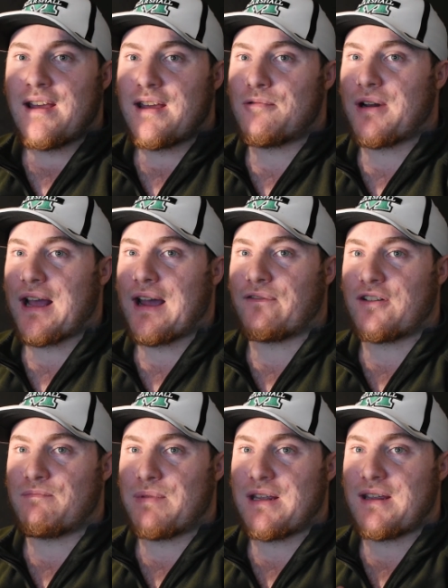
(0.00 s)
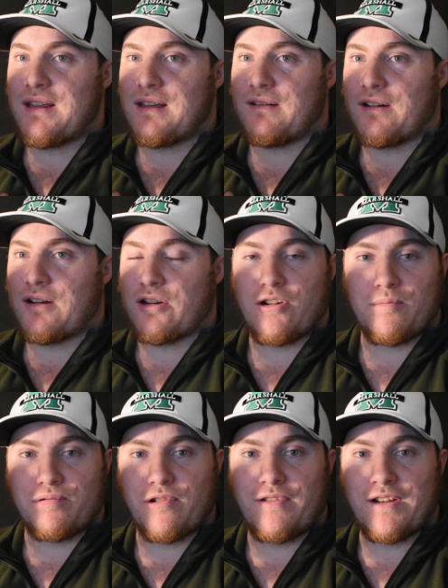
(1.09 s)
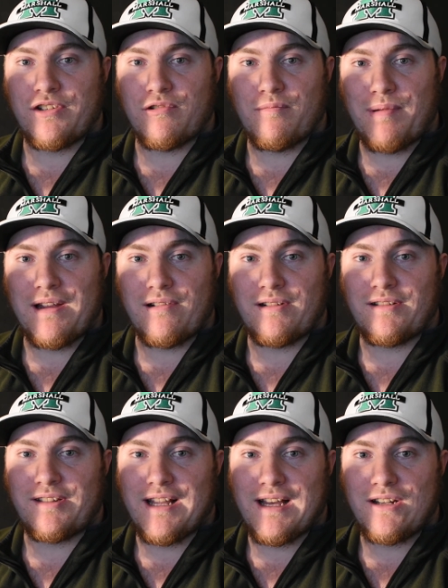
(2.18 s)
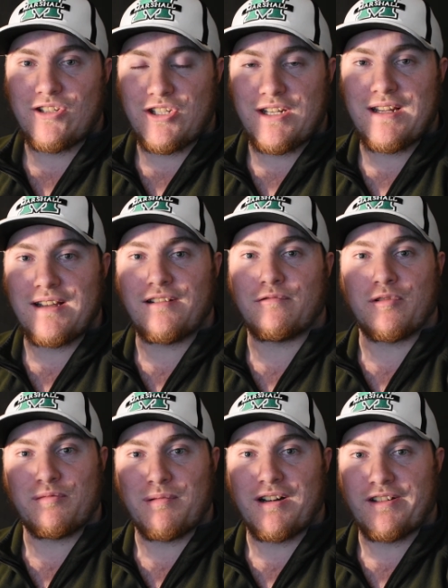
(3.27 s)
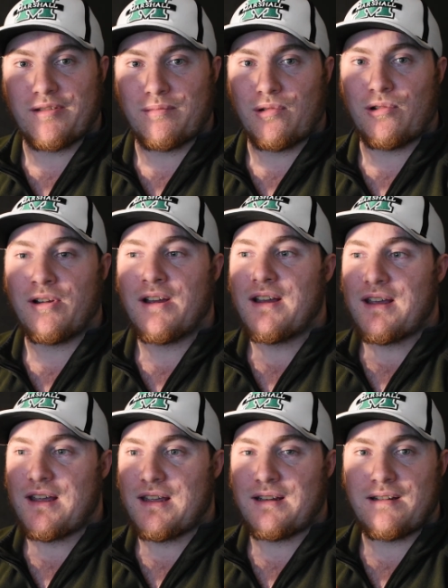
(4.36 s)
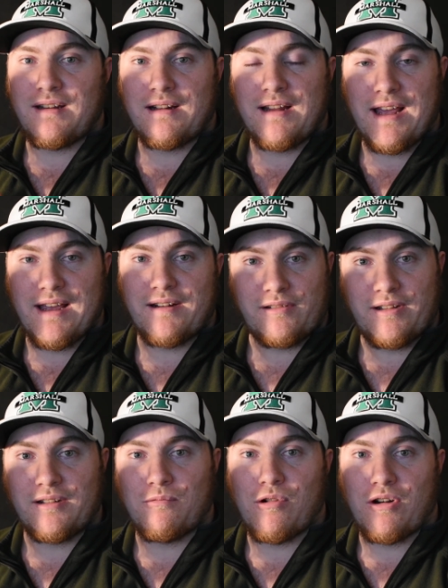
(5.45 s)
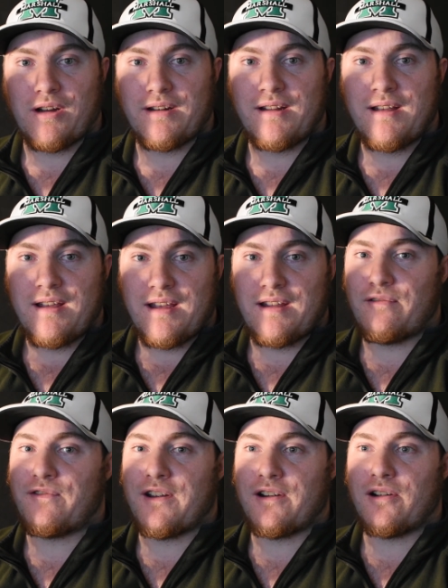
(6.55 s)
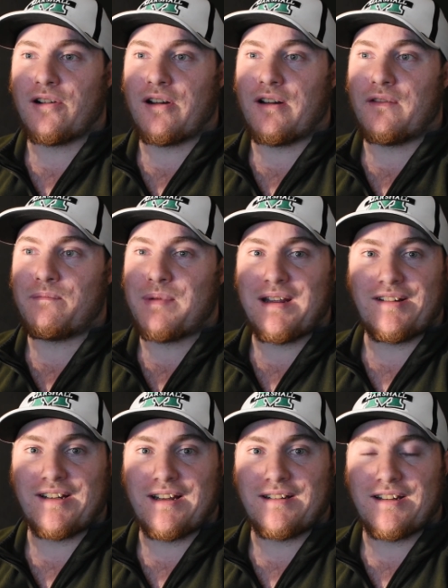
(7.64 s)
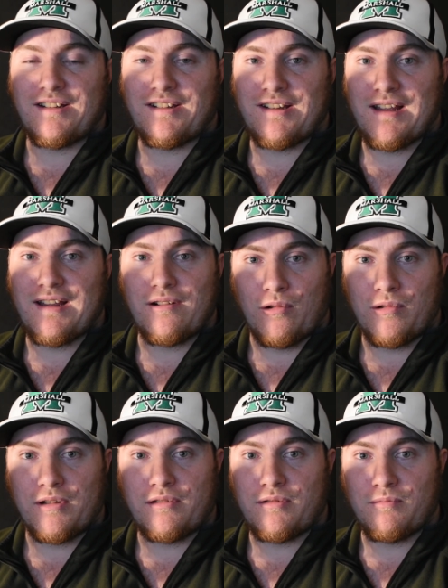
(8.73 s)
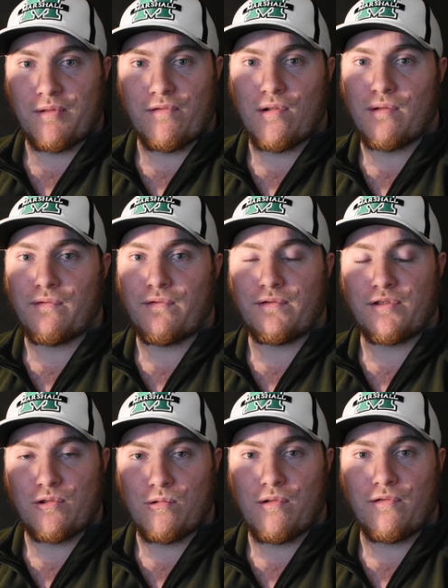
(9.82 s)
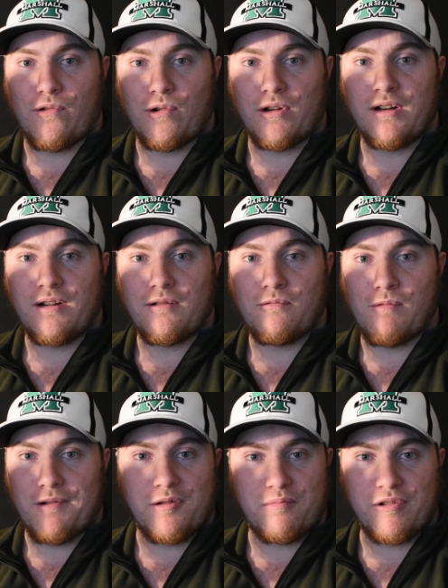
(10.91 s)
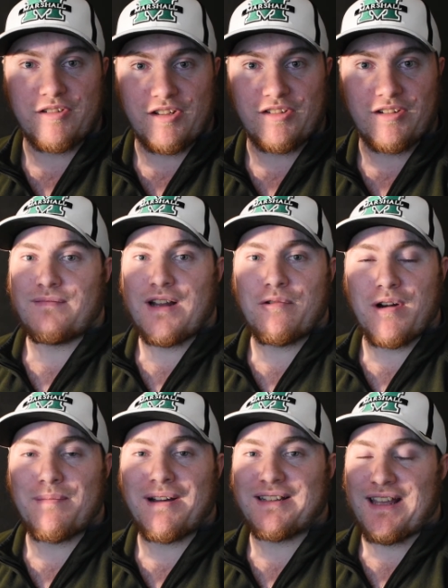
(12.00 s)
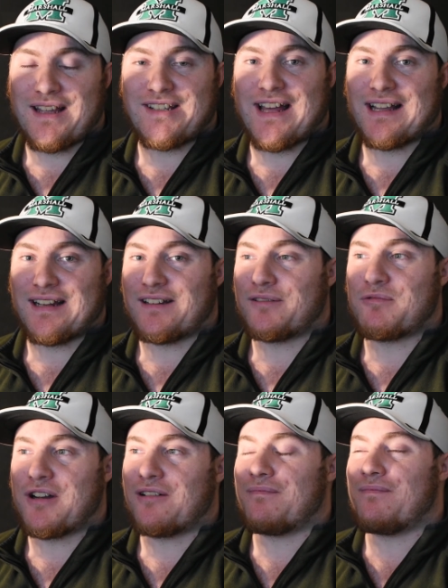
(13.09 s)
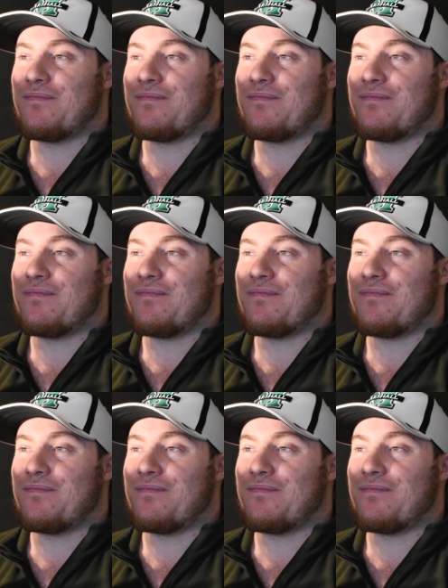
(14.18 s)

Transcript: it would have to be her proving to her parents that she is responsible in handling the wand, in fear of being sent to St. Olga's Reform School for Wayward Princesses. Now, what about the antagonist? Well,